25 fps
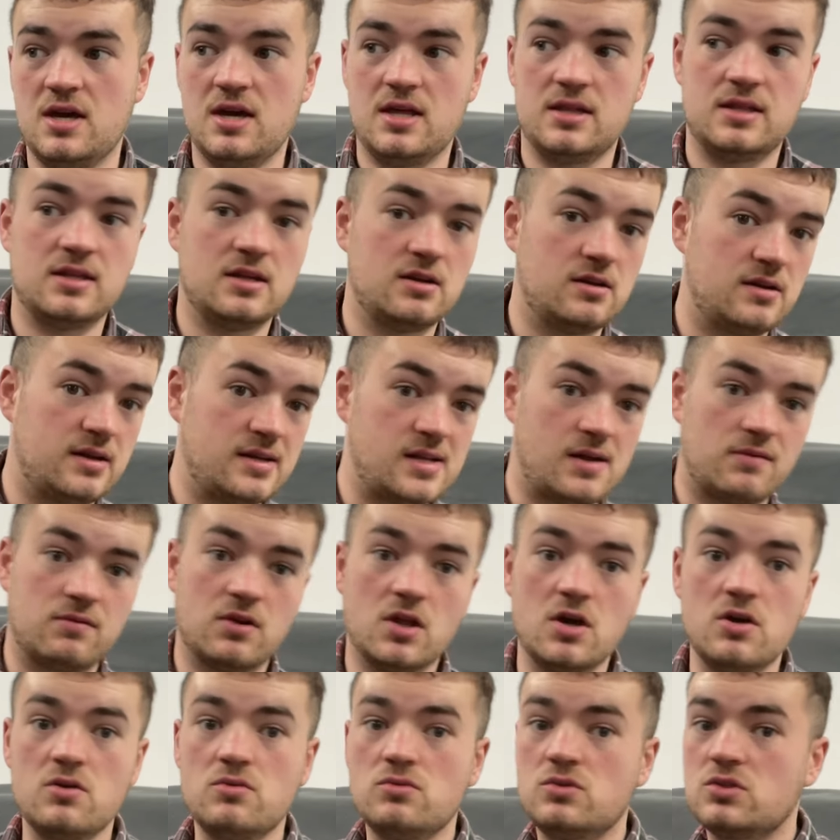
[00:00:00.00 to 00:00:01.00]
Then I'd have
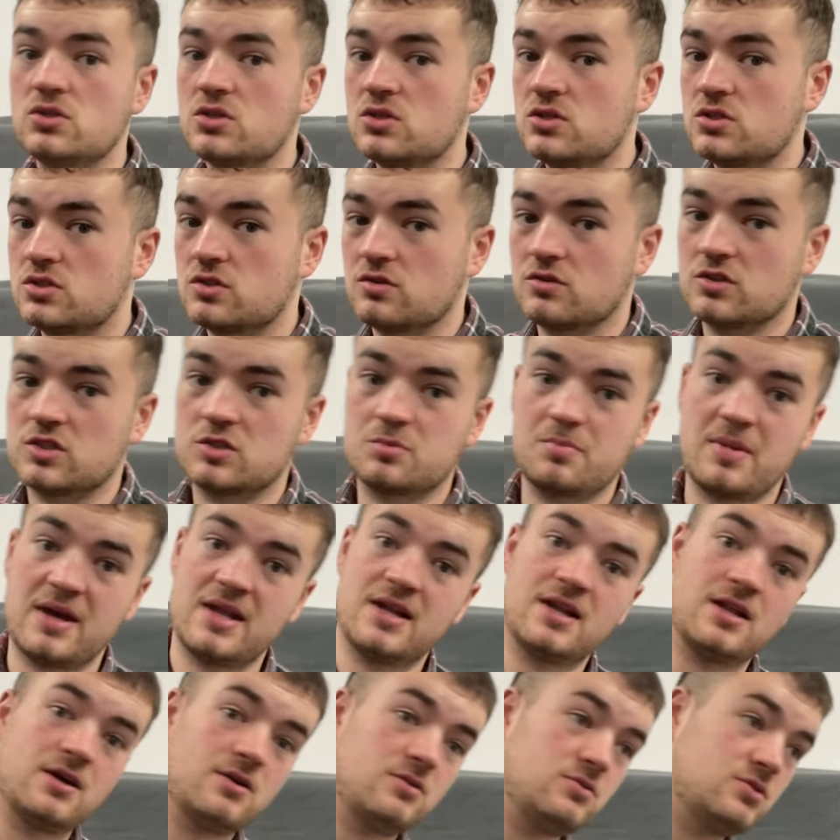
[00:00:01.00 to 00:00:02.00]
loads, so I'd spend
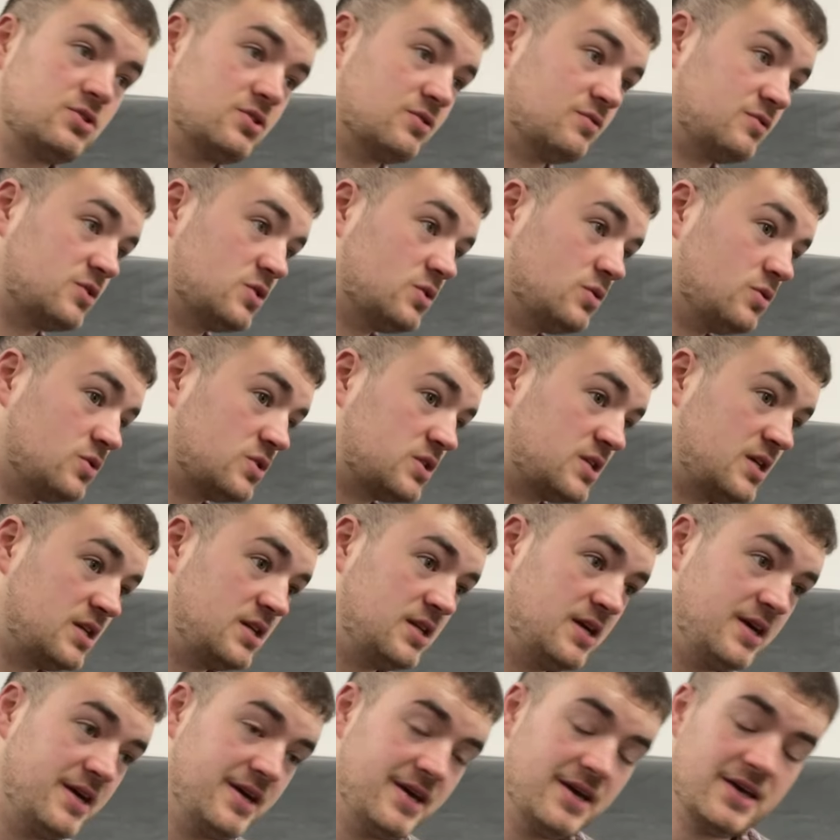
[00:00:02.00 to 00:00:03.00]
loads on sourcing,
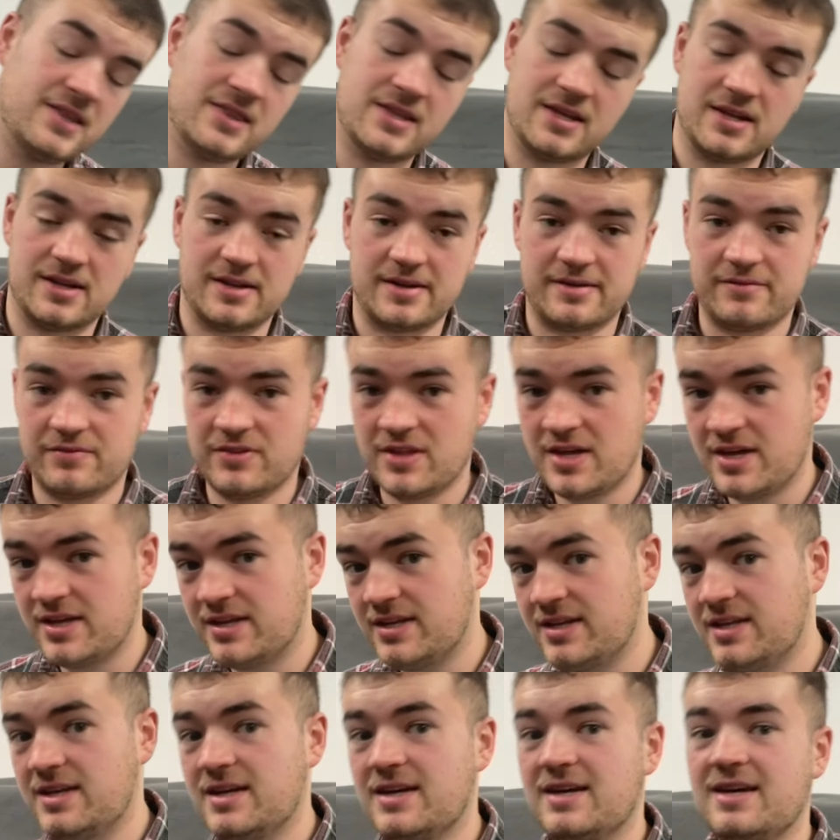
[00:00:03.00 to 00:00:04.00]
then I'd have none.
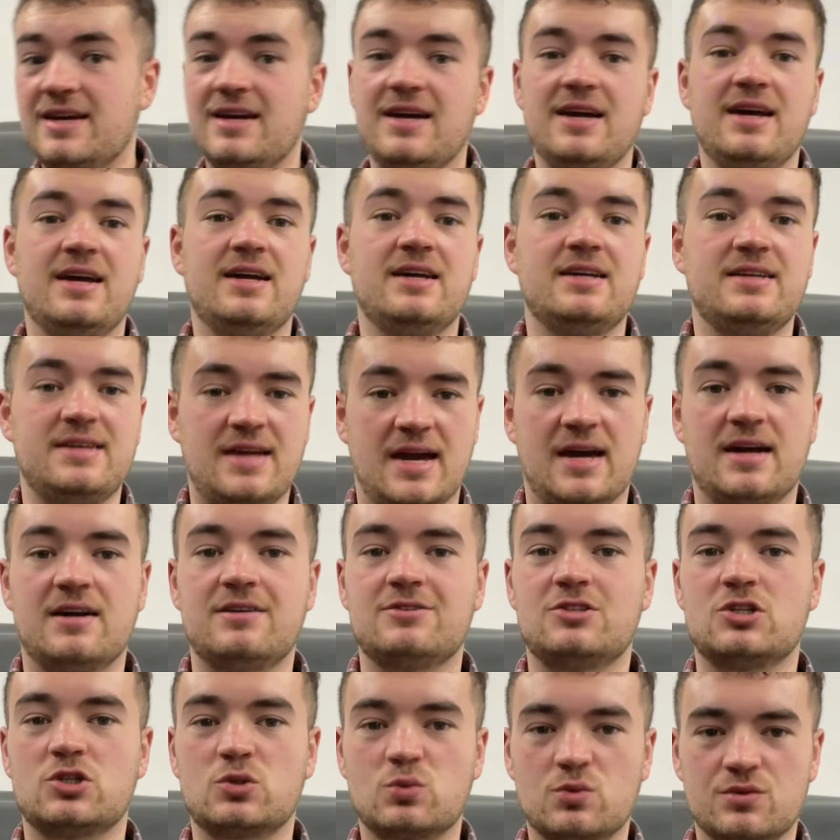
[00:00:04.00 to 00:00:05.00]
Yeah,
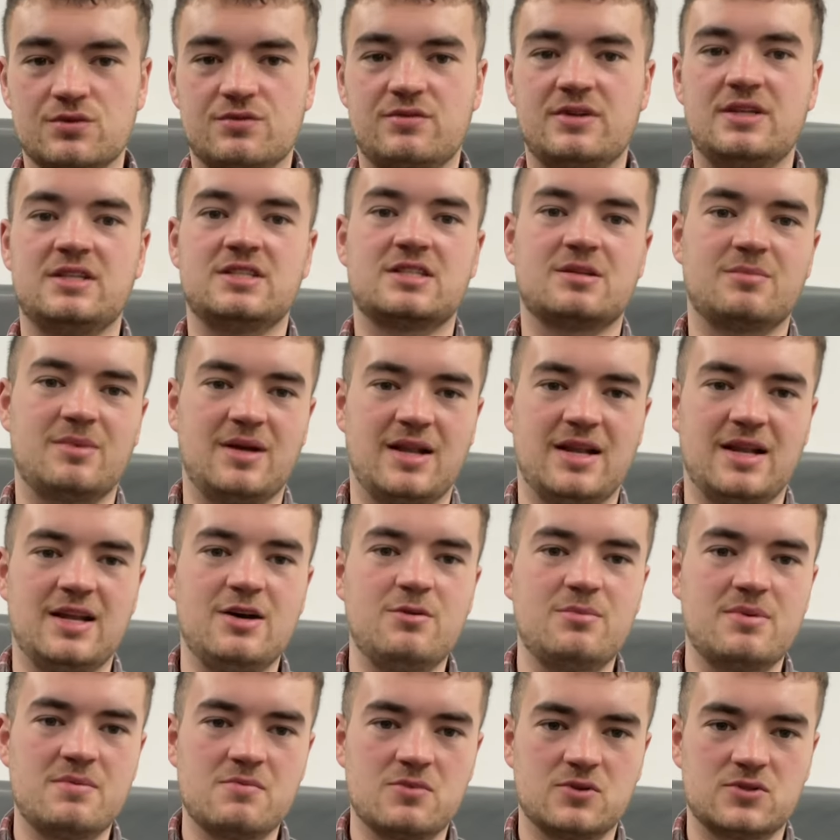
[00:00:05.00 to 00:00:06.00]
just want things to be a little
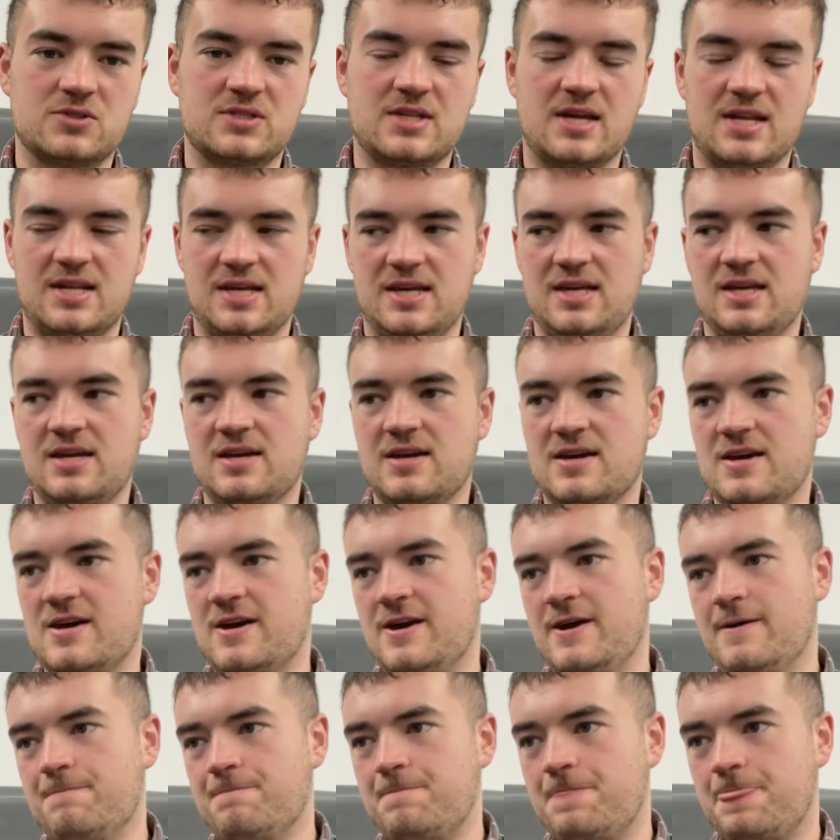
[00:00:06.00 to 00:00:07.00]
bit more steady,
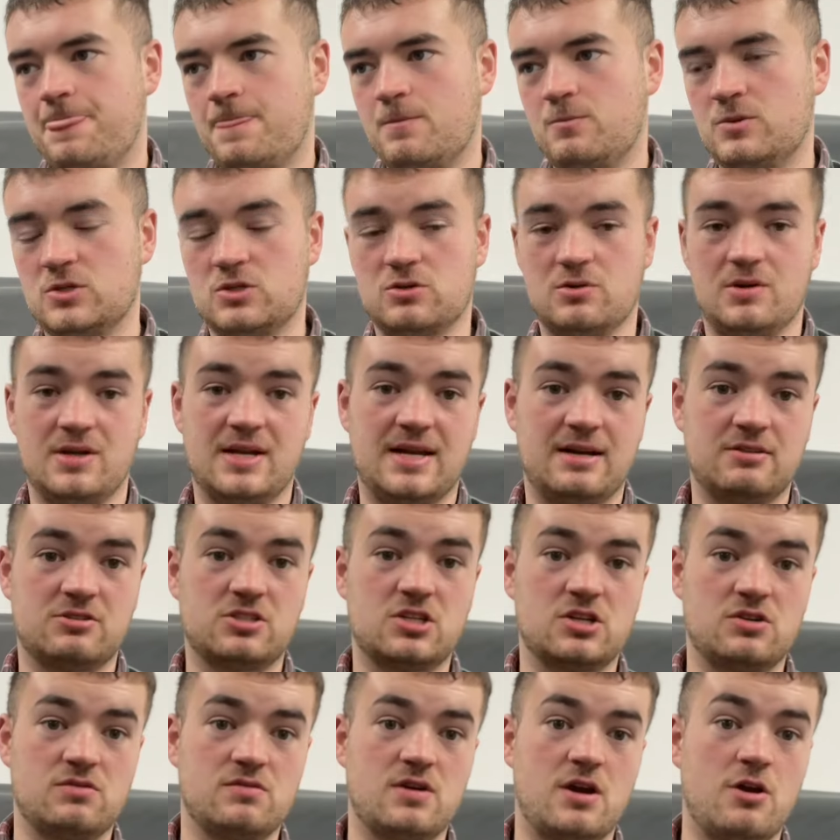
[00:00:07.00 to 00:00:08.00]
which will allow us to
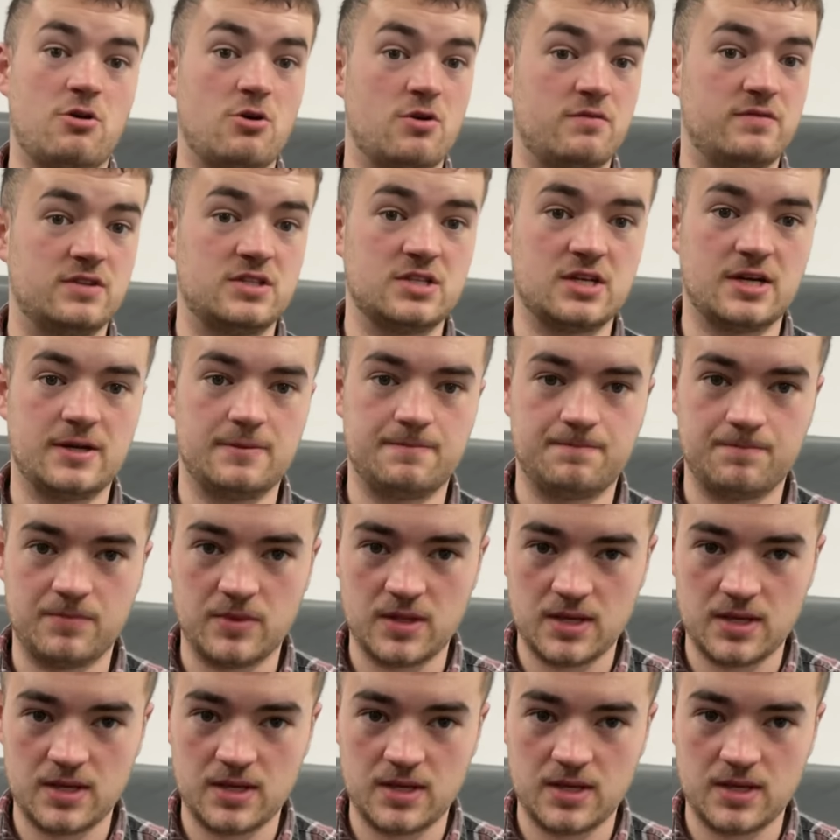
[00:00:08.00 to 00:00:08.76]
grow over time.